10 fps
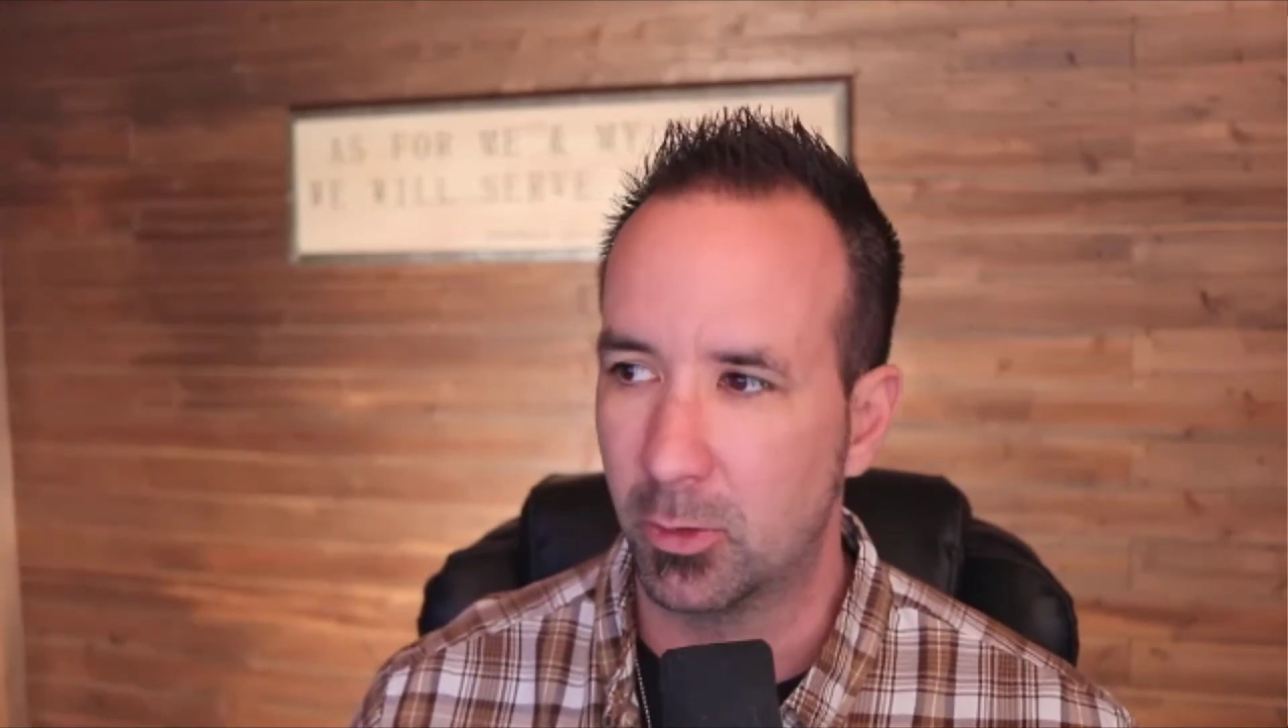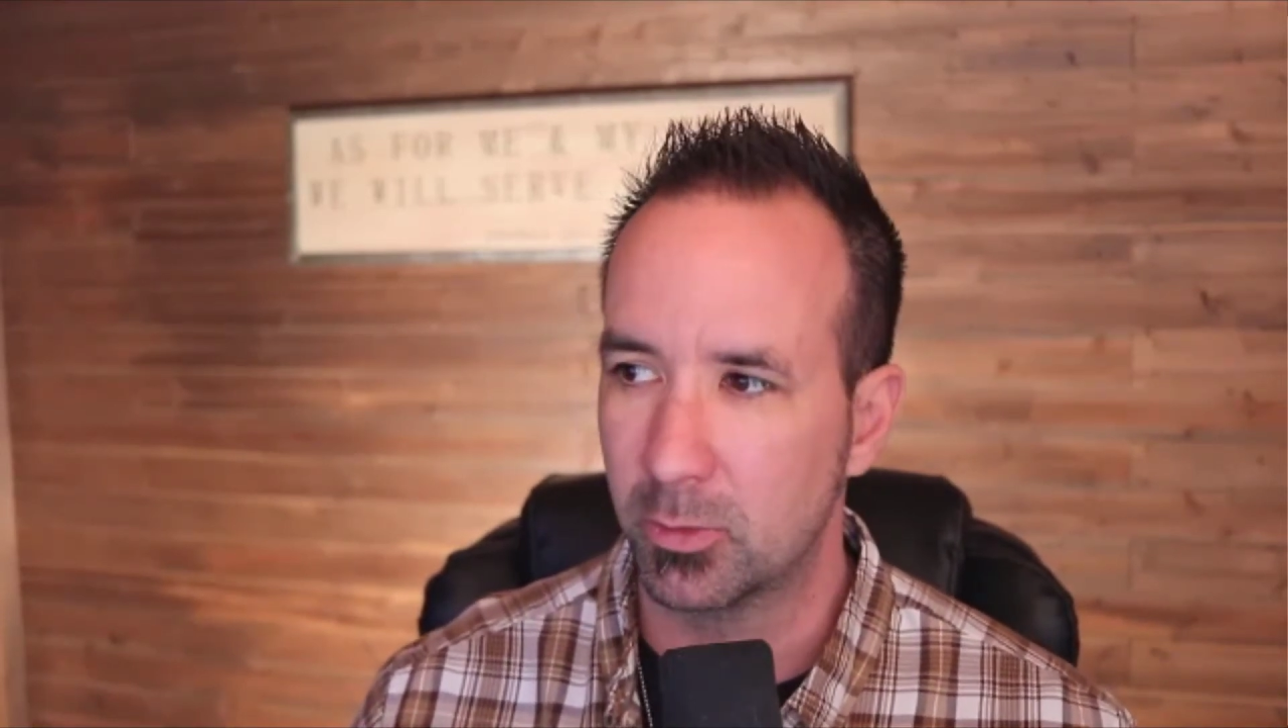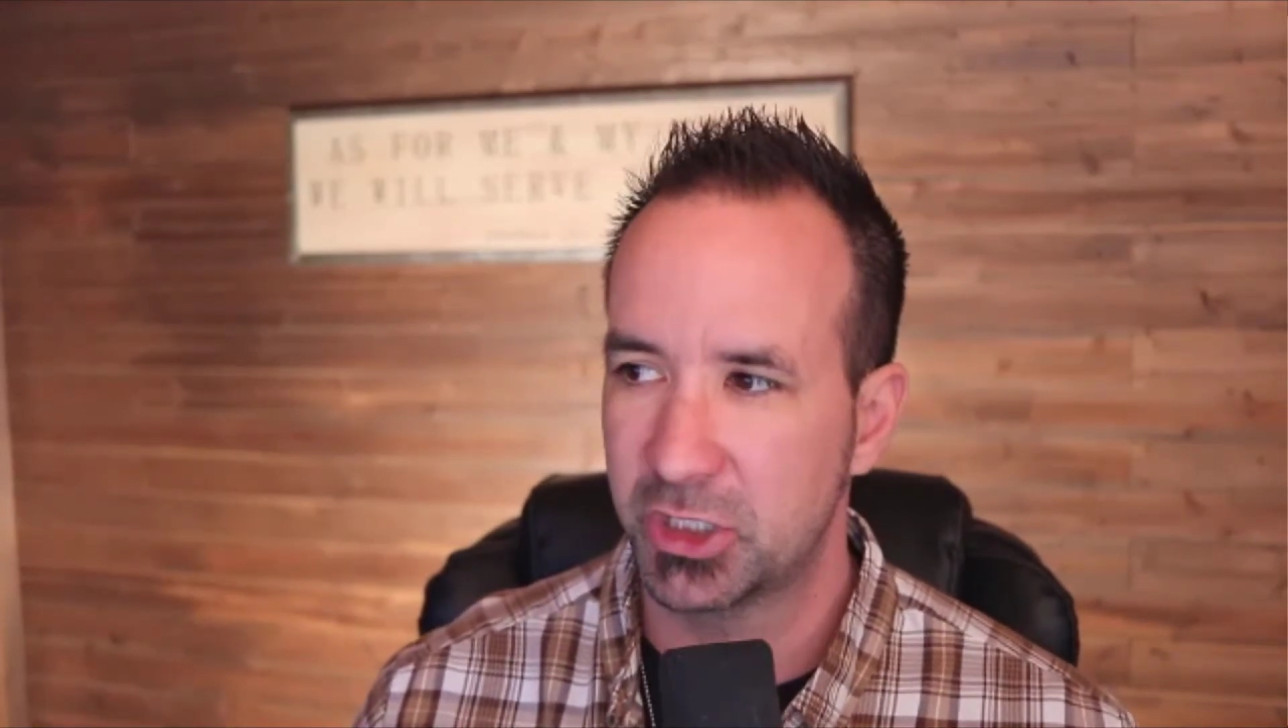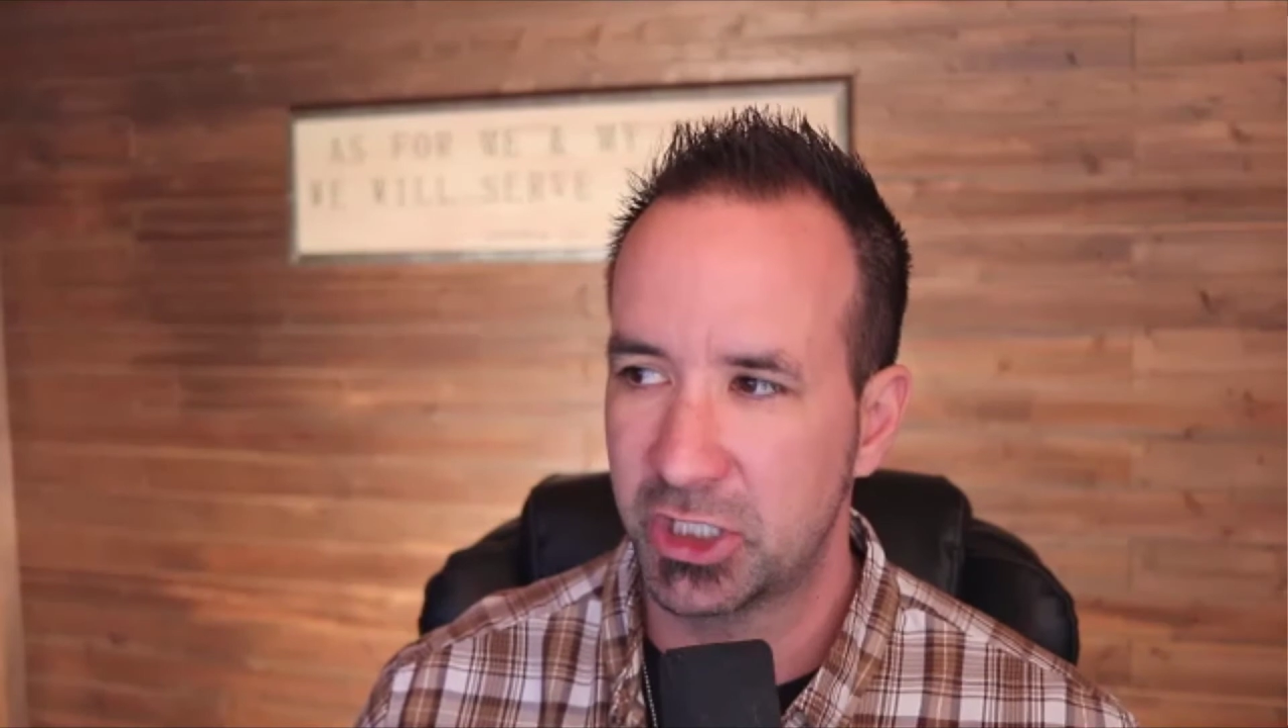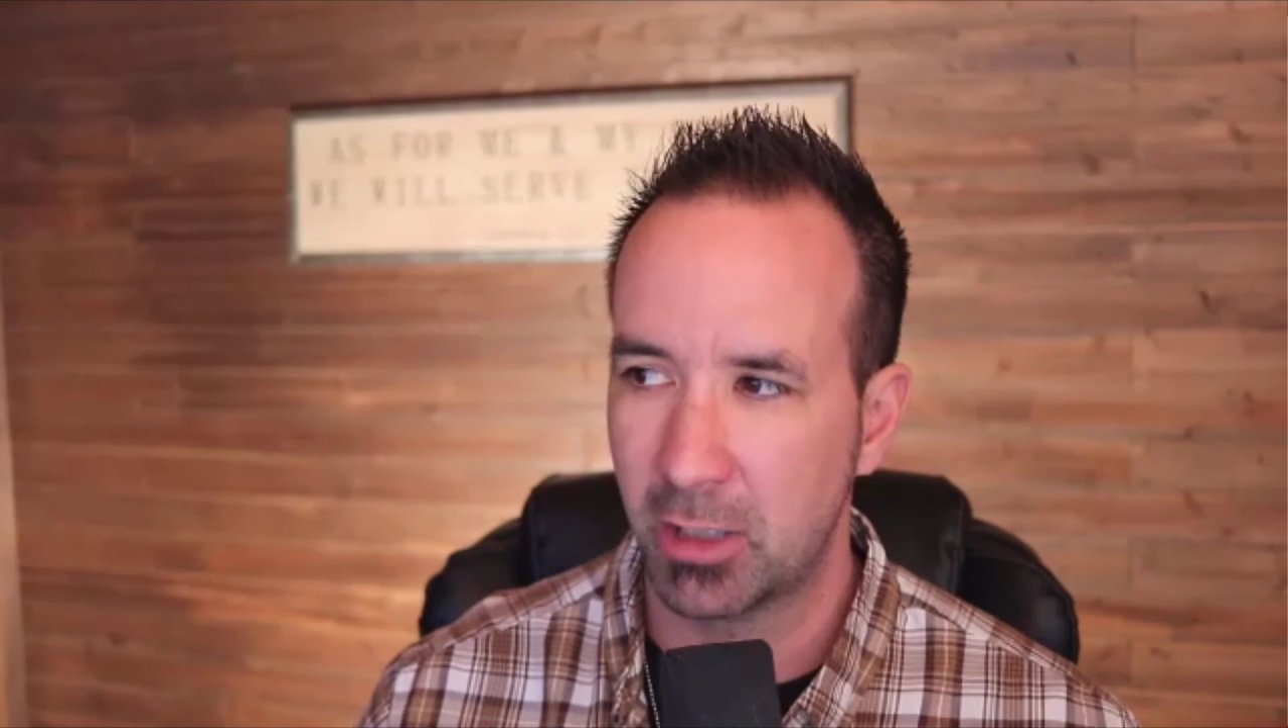
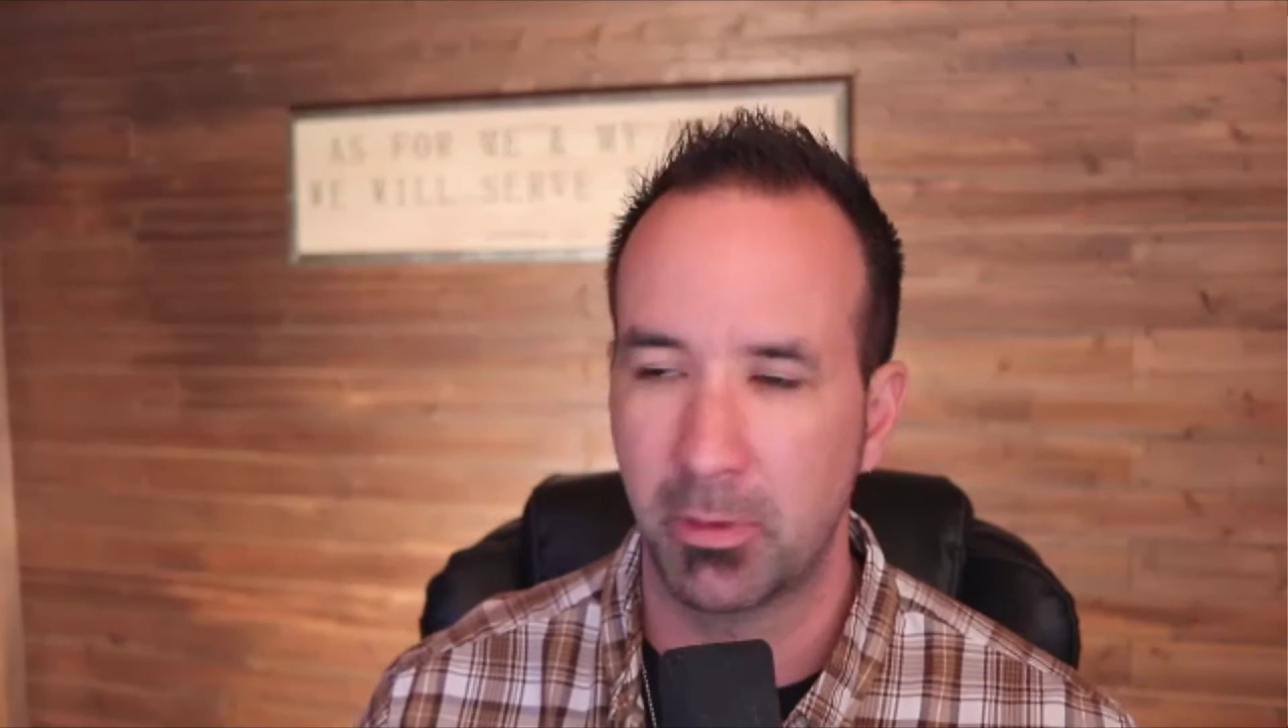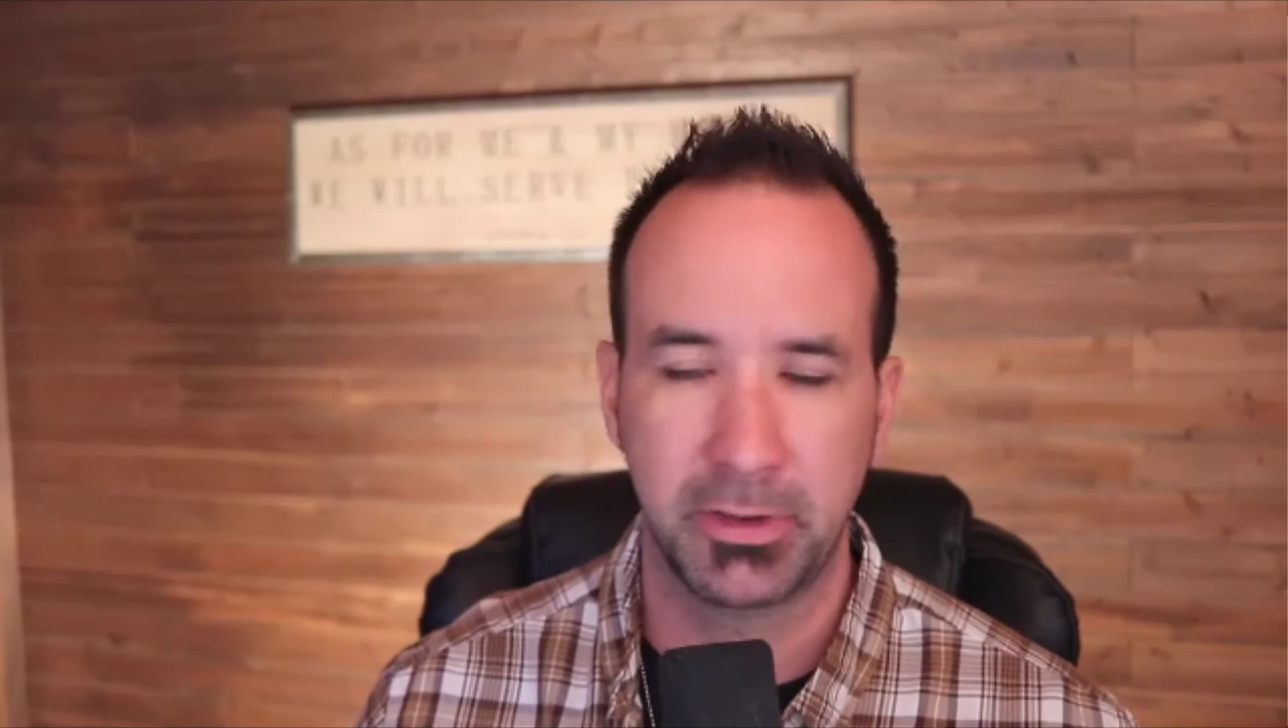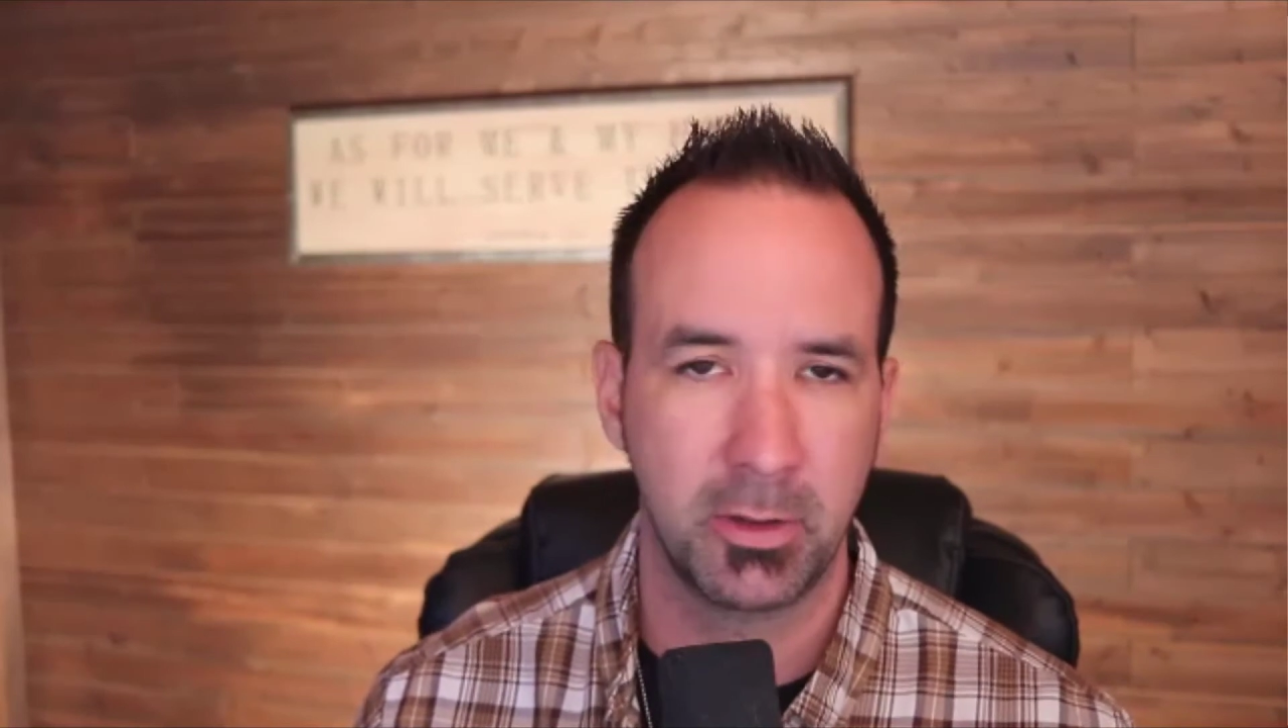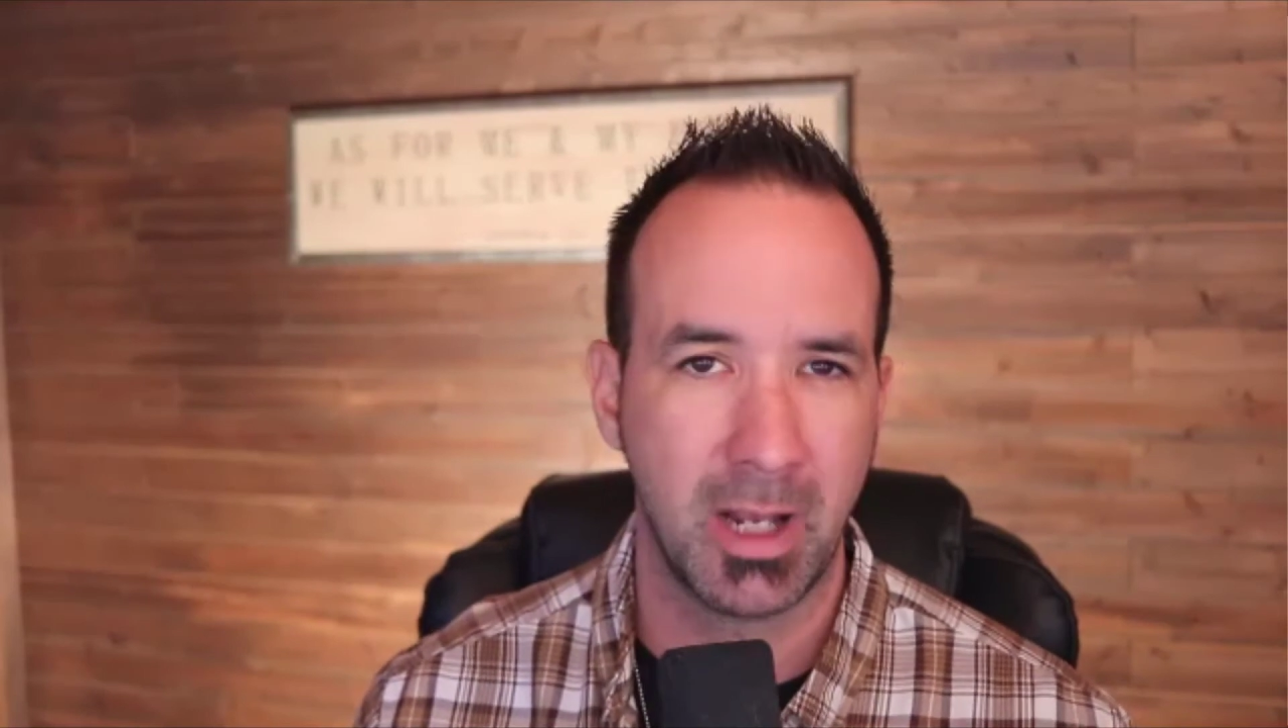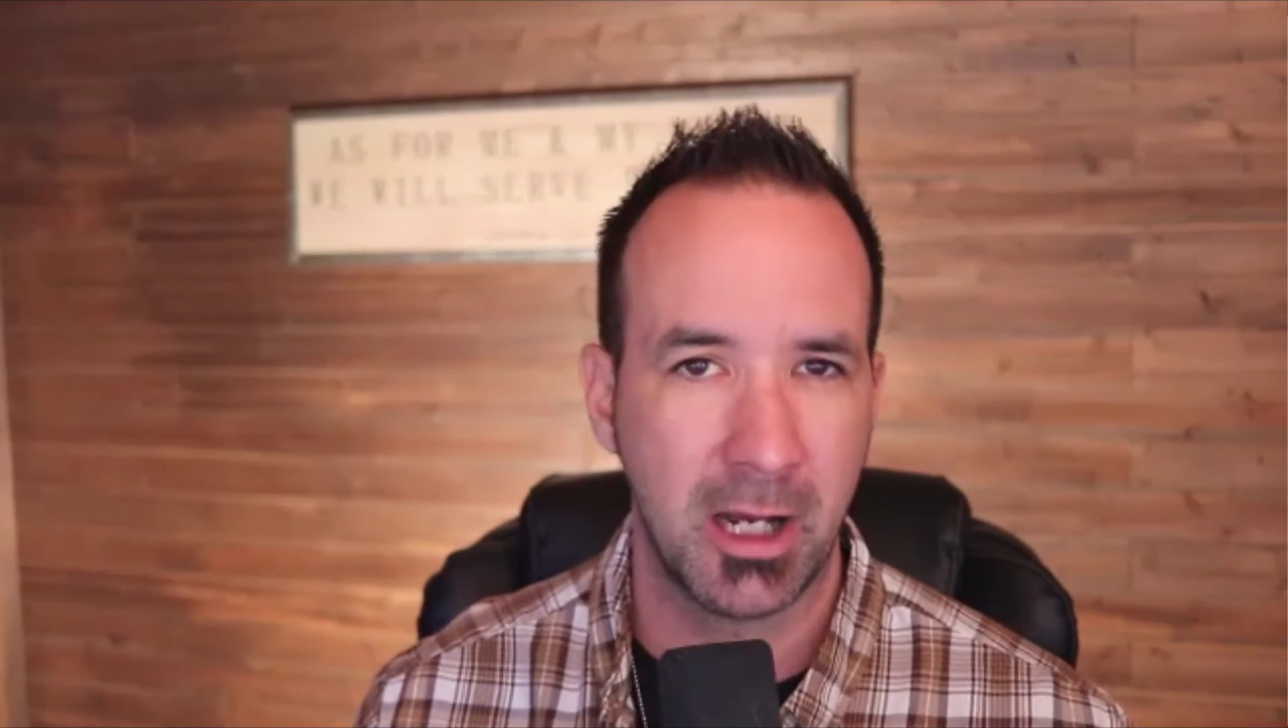share with
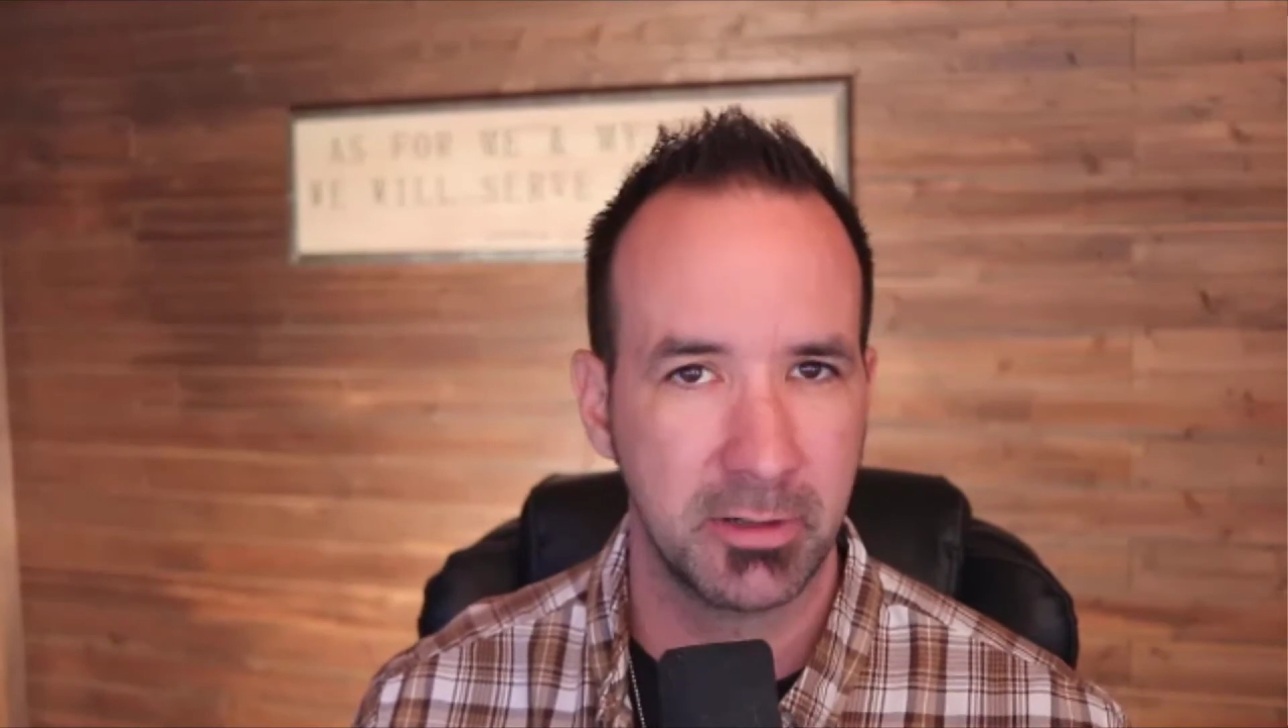you how